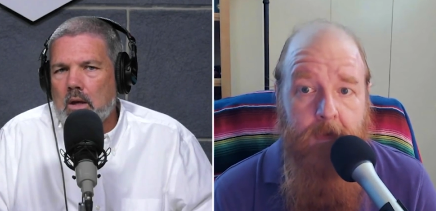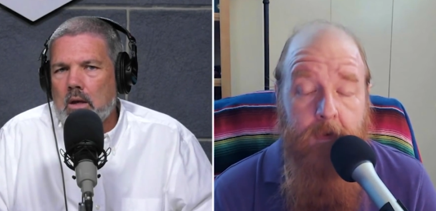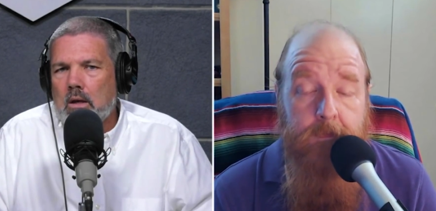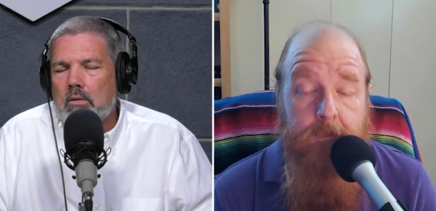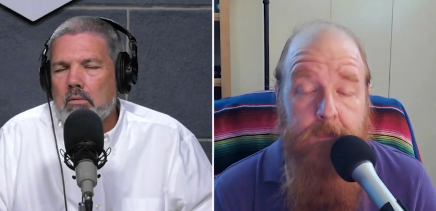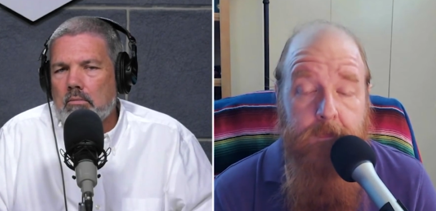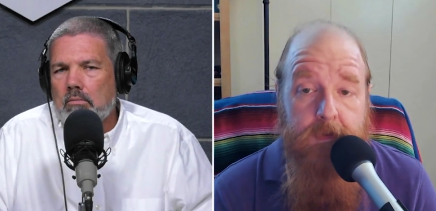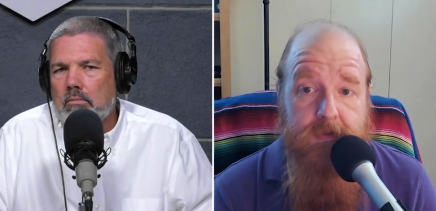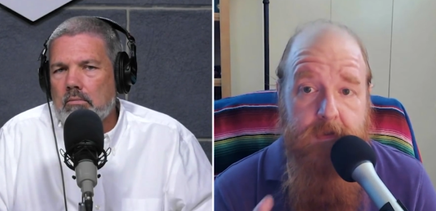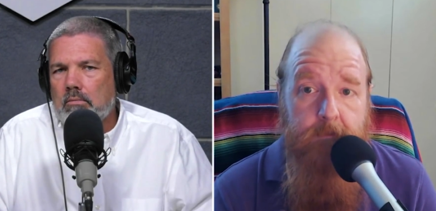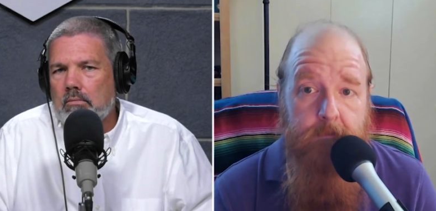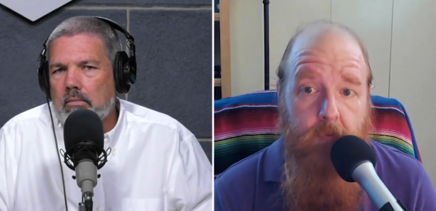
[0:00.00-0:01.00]
Speaker 1: There's
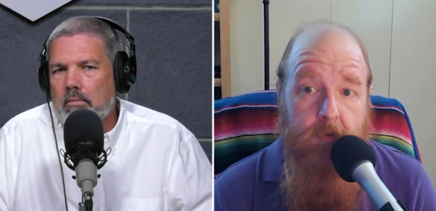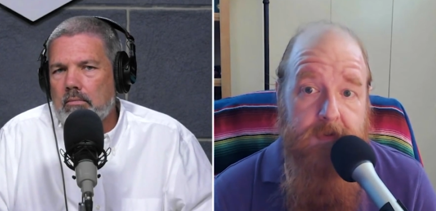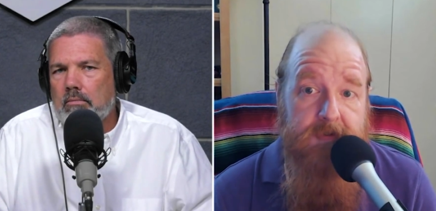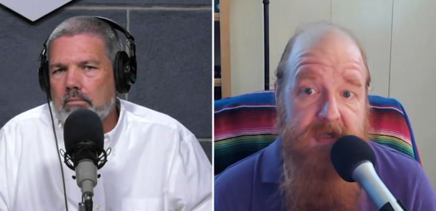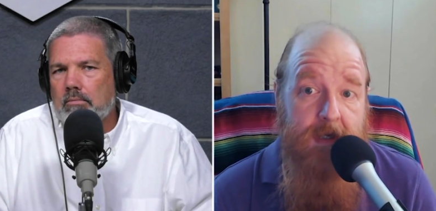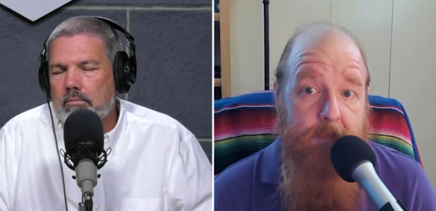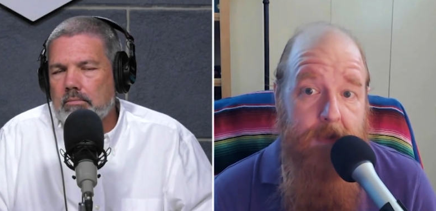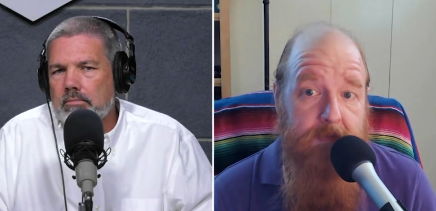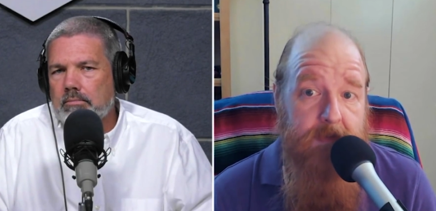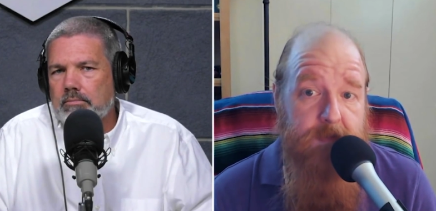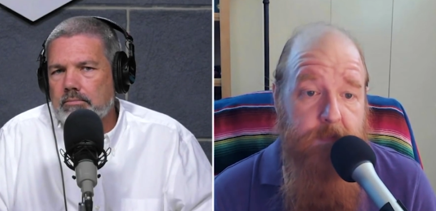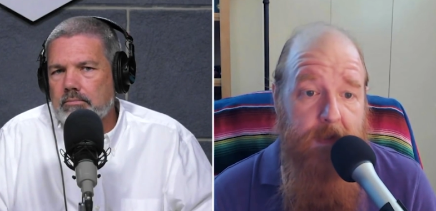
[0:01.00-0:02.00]
more to say about
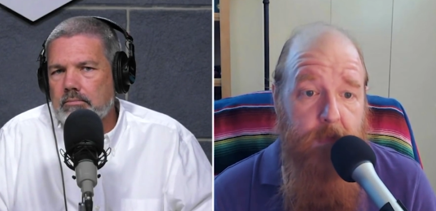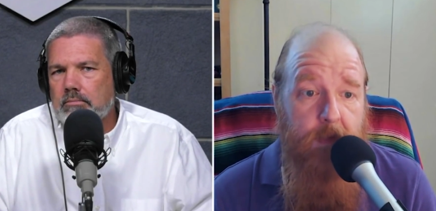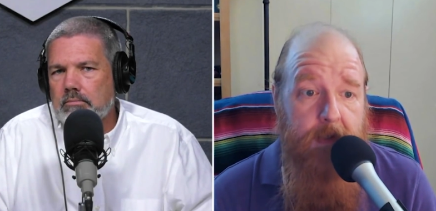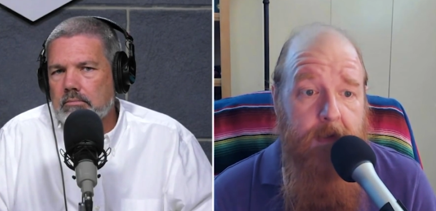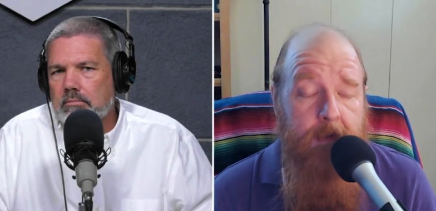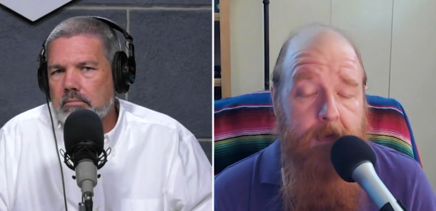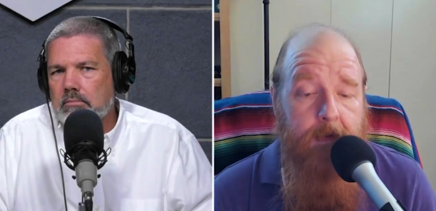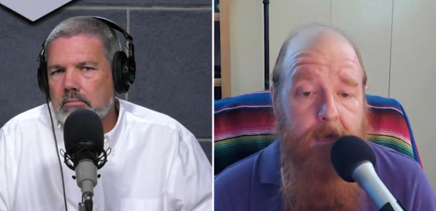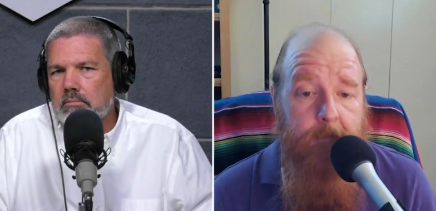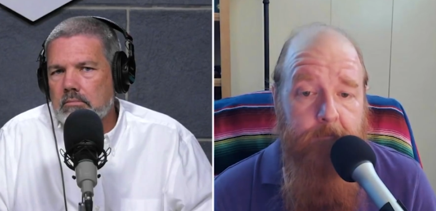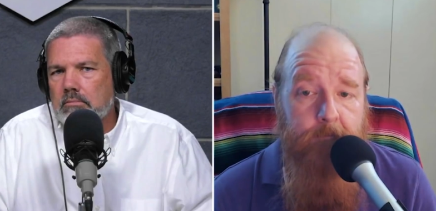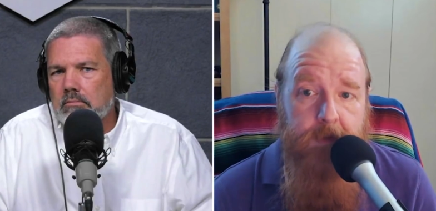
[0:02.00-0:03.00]
this, by the way,
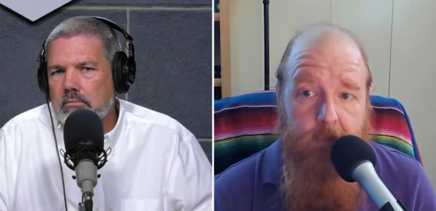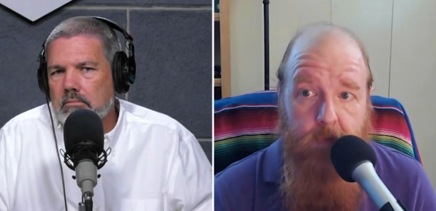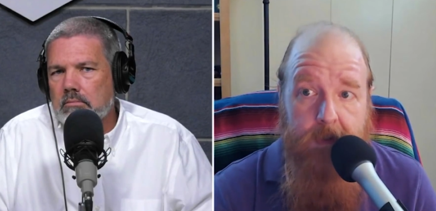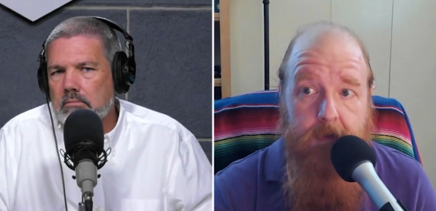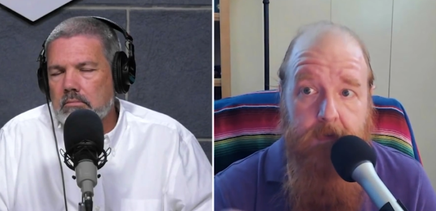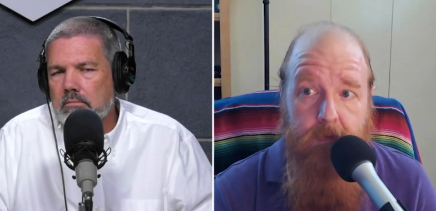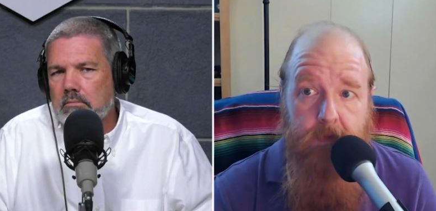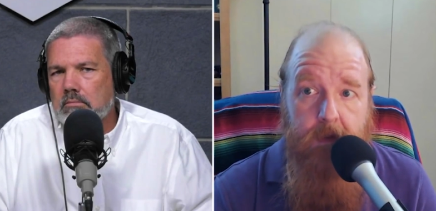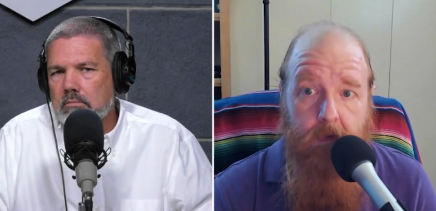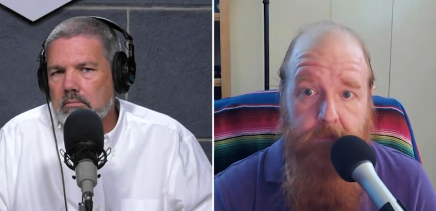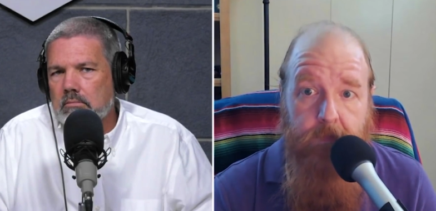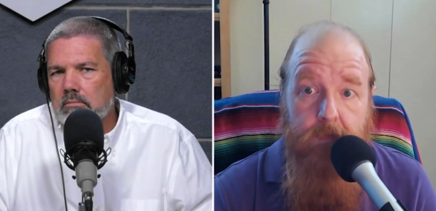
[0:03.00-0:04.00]
um, than we can do here on
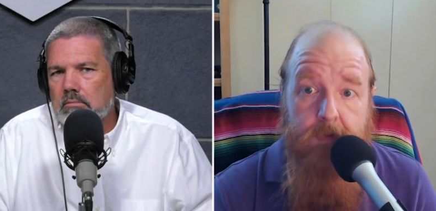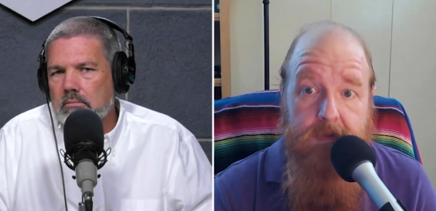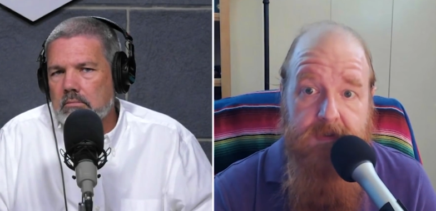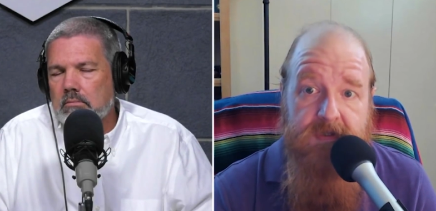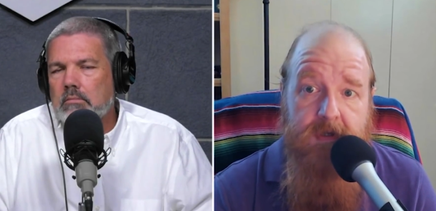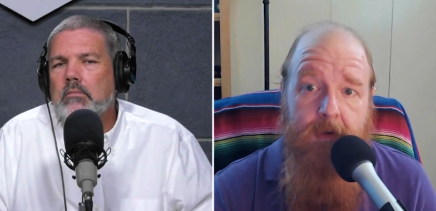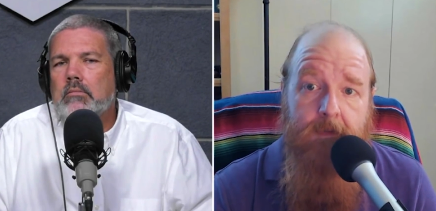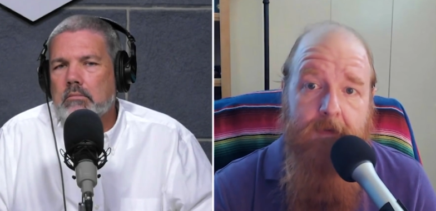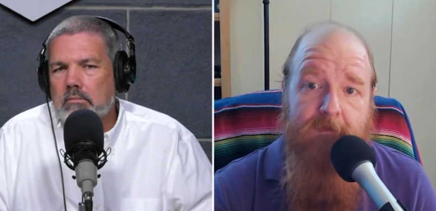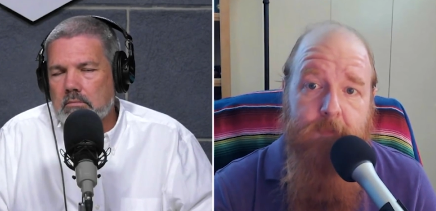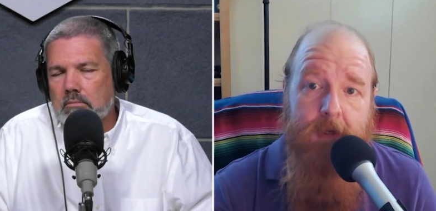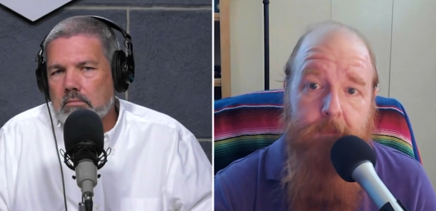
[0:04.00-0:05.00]
Focus. If
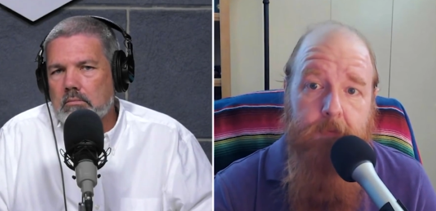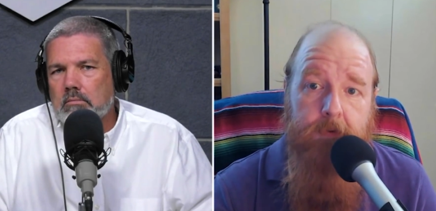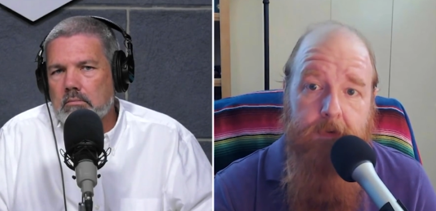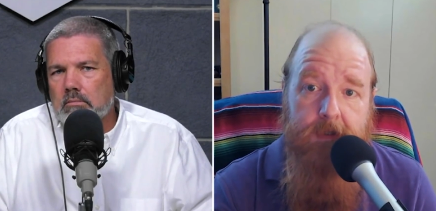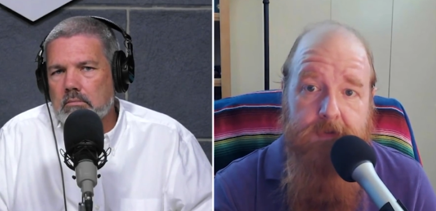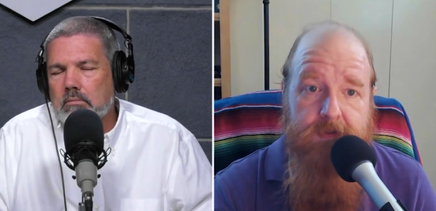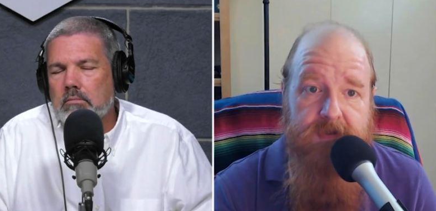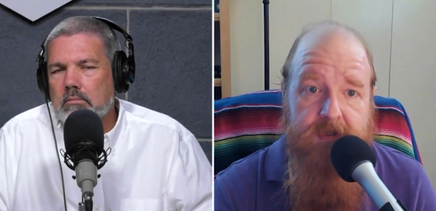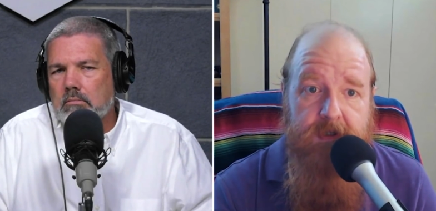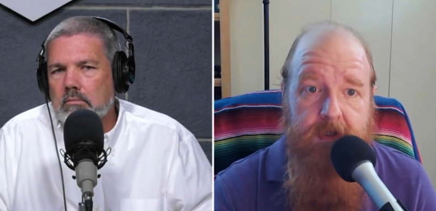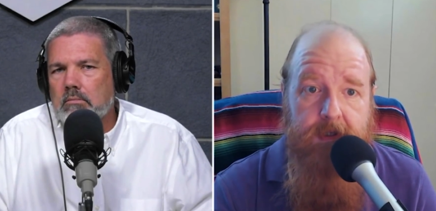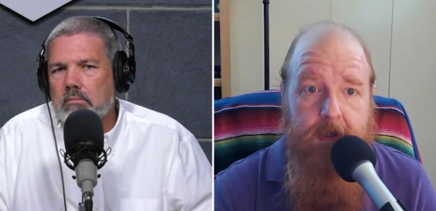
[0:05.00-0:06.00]
people are interested
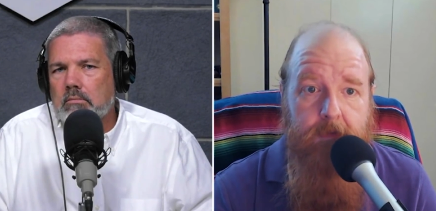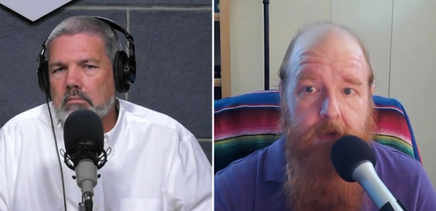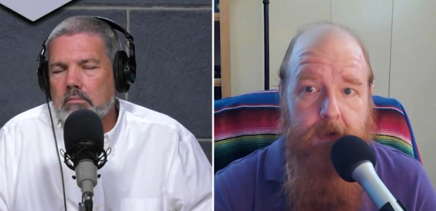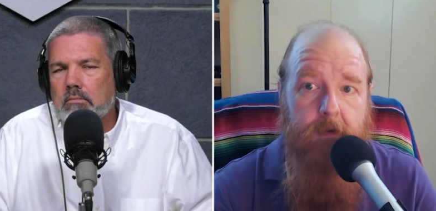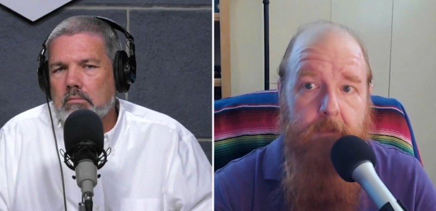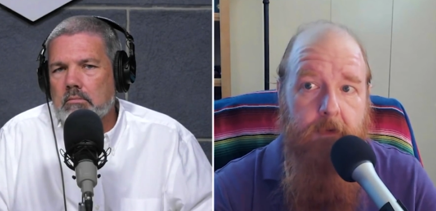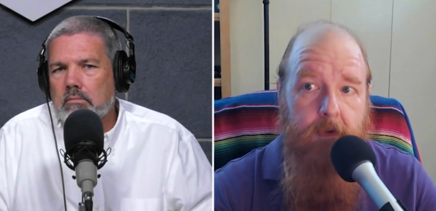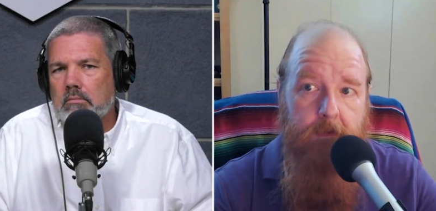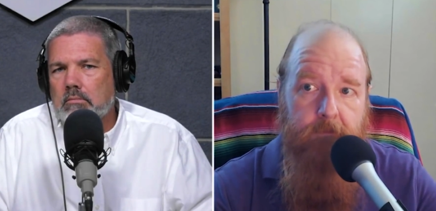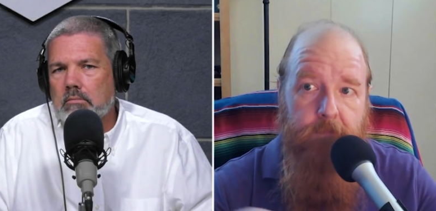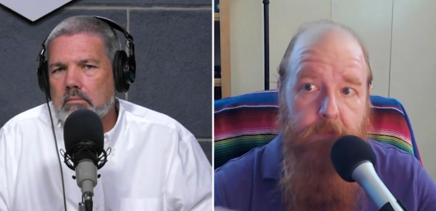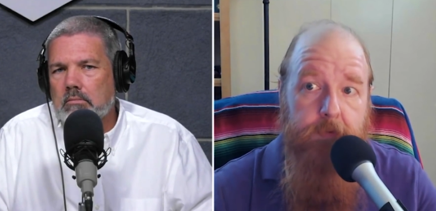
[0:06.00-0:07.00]
in hearing a, a
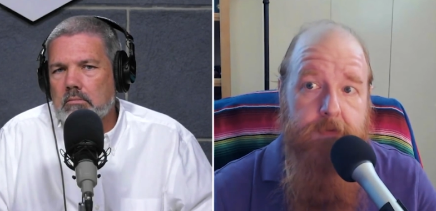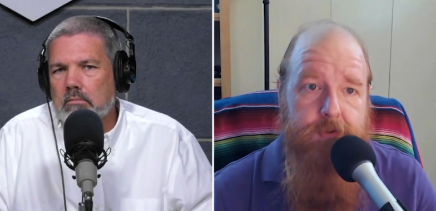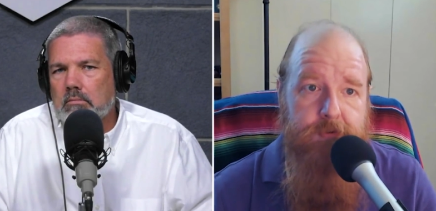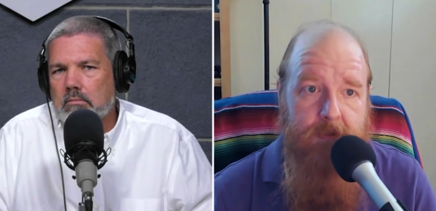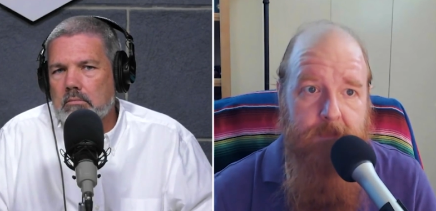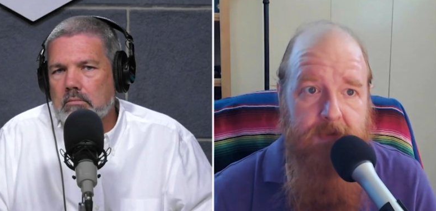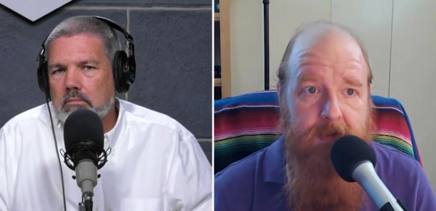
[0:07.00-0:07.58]
fuller treatment,